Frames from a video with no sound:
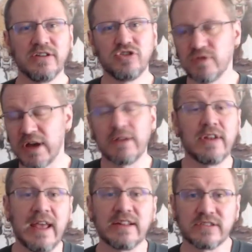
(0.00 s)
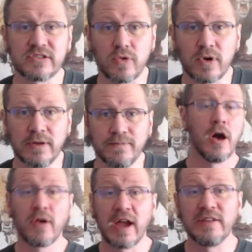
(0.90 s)
to kind of enhance the story.
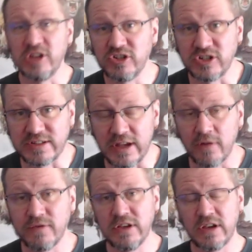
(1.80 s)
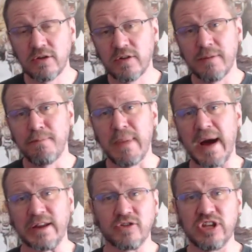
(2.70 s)
Okay, the dungeon itself. Here are the
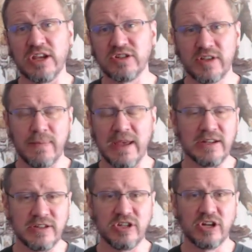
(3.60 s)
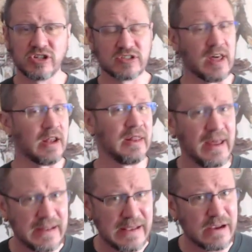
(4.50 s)
minor changes I made to the dungeons. Not a
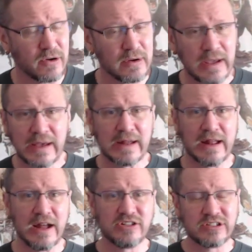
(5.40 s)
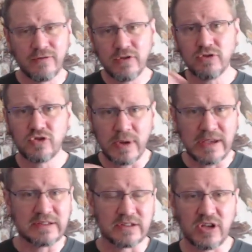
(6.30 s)
lot here, just a few
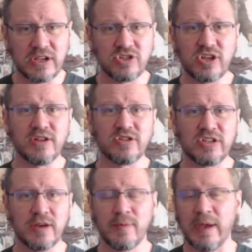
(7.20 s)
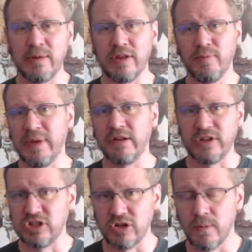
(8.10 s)
tweaks and changes here, but maybe they'll
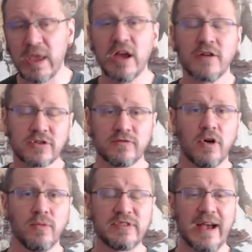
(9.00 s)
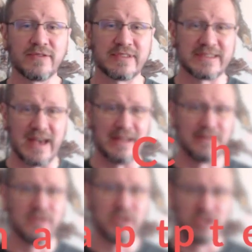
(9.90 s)
benefit you. First of all was outside of the